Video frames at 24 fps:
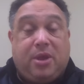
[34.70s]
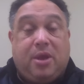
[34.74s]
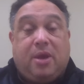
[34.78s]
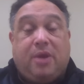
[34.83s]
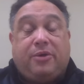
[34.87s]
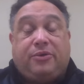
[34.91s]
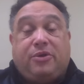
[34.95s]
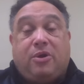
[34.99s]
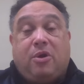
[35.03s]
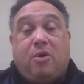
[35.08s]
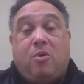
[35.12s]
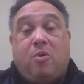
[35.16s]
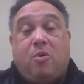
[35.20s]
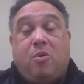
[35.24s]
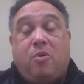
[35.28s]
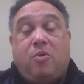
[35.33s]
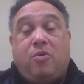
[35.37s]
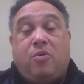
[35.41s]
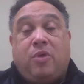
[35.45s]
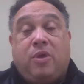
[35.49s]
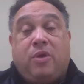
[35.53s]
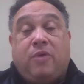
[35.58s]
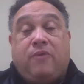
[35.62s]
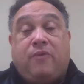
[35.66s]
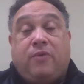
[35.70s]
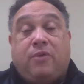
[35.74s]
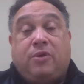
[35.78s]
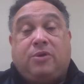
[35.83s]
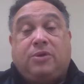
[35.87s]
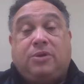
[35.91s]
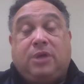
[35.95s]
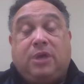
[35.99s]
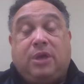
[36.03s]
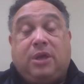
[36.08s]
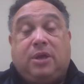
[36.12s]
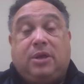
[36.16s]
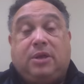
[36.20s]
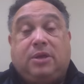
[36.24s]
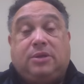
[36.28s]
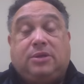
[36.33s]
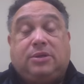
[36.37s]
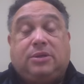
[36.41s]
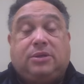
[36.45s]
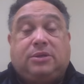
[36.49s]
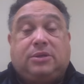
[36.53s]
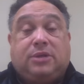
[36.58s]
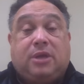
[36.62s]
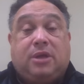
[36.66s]
So the first thing is
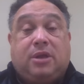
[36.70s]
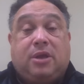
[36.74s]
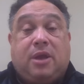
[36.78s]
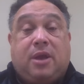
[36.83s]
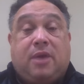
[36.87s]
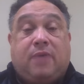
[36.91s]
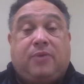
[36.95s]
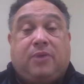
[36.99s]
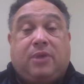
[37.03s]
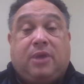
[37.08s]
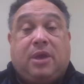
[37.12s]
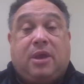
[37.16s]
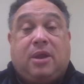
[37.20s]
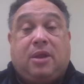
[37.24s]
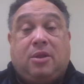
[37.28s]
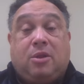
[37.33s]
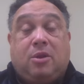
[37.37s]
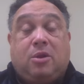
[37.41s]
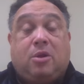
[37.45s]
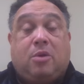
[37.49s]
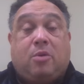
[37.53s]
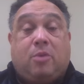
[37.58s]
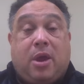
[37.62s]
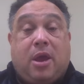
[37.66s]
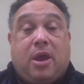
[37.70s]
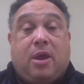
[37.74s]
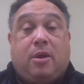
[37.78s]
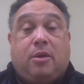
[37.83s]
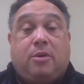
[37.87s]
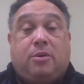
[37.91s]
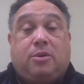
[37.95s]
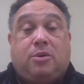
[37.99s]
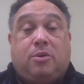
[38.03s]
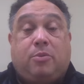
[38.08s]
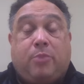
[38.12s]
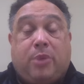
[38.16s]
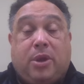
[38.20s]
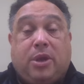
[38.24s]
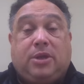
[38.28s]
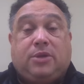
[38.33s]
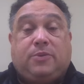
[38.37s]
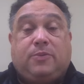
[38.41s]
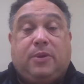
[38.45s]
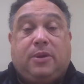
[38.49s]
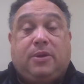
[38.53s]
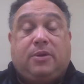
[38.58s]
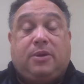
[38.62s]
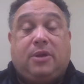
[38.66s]
that you have to kind of look around your
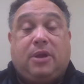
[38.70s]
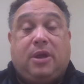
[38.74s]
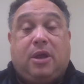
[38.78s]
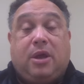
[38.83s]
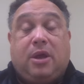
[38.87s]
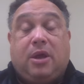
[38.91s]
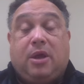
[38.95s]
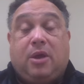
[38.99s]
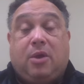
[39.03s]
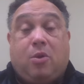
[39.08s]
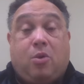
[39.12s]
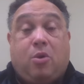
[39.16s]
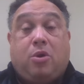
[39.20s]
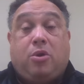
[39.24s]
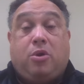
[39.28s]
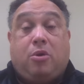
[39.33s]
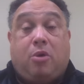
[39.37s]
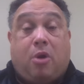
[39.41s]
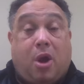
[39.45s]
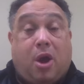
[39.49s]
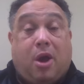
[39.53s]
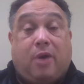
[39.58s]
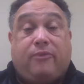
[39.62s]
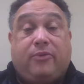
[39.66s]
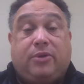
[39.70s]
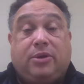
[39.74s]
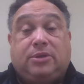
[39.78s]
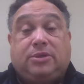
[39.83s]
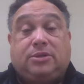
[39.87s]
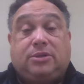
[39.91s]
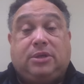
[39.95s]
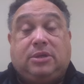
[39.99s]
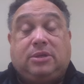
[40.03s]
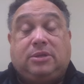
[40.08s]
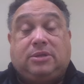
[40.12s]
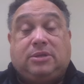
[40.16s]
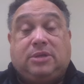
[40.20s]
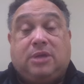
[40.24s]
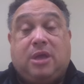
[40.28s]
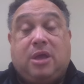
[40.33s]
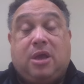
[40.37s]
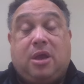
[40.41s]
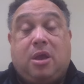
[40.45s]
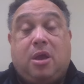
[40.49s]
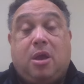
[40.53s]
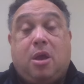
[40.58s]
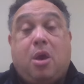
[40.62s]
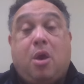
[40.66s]
basement or your office and
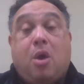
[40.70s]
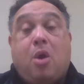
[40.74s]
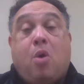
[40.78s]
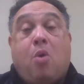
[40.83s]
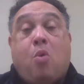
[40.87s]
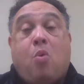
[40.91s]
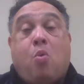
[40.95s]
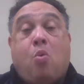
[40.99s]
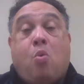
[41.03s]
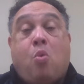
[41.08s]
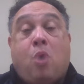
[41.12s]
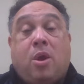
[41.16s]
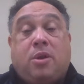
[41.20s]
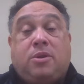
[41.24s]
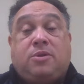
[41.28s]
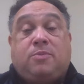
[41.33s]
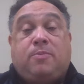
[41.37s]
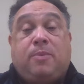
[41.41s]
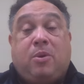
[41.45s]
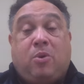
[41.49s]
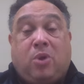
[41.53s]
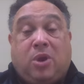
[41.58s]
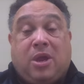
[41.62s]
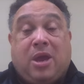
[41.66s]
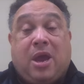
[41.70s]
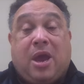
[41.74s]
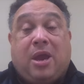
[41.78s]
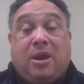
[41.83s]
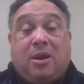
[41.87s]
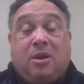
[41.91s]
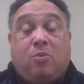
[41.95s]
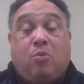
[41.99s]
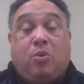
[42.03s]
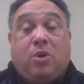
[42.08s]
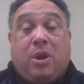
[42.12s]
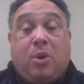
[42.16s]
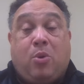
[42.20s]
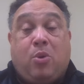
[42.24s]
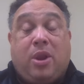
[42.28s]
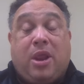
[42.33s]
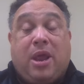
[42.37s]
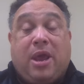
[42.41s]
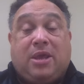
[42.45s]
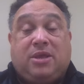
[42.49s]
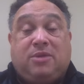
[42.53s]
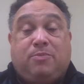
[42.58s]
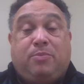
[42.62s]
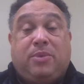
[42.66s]
say what
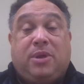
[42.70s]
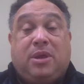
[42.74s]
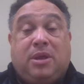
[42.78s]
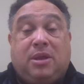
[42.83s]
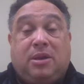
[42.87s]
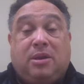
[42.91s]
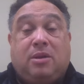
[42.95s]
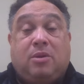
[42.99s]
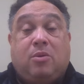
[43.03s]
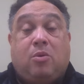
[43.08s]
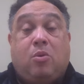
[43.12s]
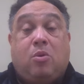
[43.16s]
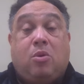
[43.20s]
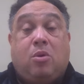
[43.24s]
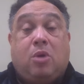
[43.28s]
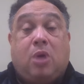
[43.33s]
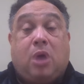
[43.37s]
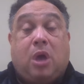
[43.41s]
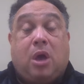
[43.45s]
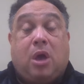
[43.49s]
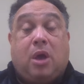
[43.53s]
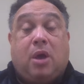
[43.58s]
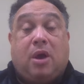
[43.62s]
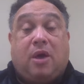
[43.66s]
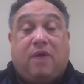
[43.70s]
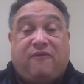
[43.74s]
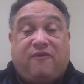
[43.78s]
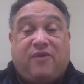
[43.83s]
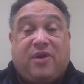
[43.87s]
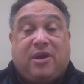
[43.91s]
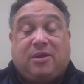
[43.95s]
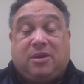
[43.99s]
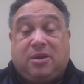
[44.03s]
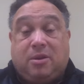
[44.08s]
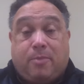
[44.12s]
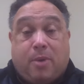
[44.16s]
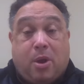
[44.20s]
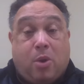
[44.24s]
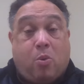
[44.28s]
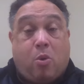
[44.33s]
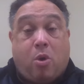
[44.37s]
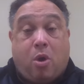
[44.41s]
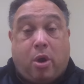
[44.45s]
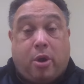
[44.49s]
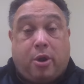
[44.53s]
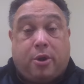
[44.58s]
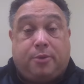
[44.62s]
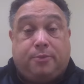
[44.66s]
has been affected by
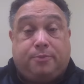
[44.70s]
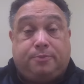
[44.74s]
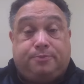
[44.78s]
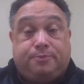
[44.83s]
water.